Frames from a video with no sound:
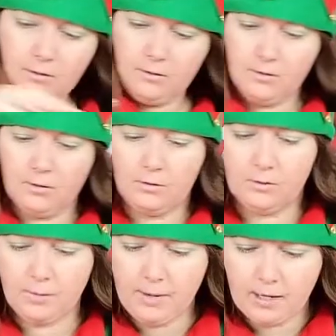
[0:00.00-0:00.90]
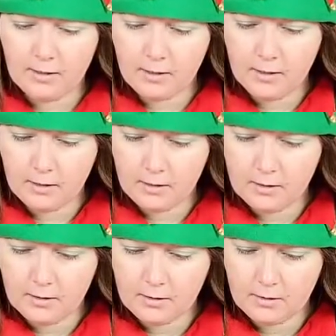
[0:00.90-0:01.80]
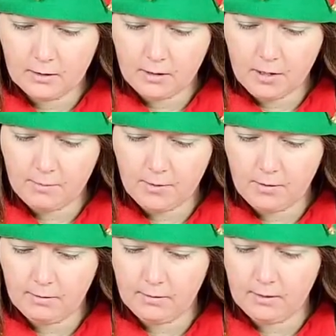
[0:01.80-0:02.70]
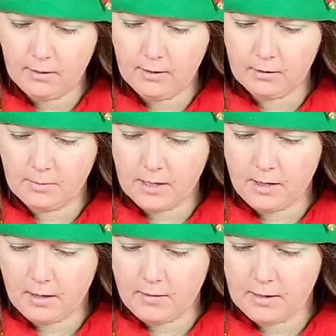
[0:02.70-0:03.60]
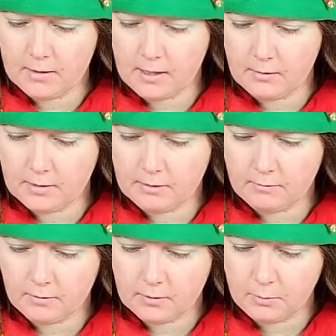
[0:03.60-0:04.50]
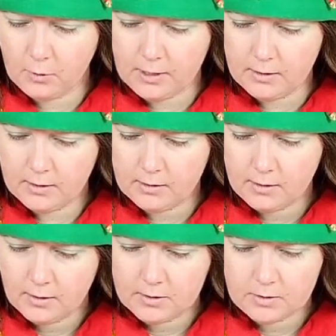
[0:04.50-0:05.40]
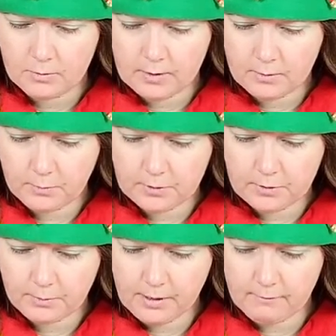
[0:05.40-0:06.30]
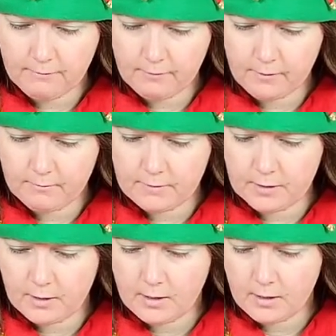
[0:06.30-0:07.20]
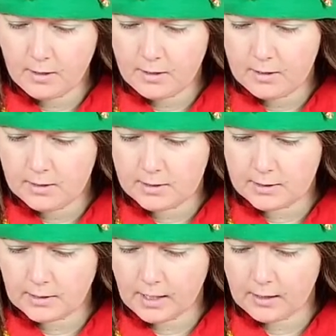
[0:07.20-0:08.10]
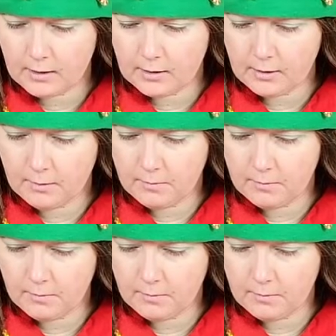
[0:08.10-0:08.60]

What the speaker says: I'm going to paint it up a little bit and then down to give it a little point. So we can put the puff of the Santa hat on him.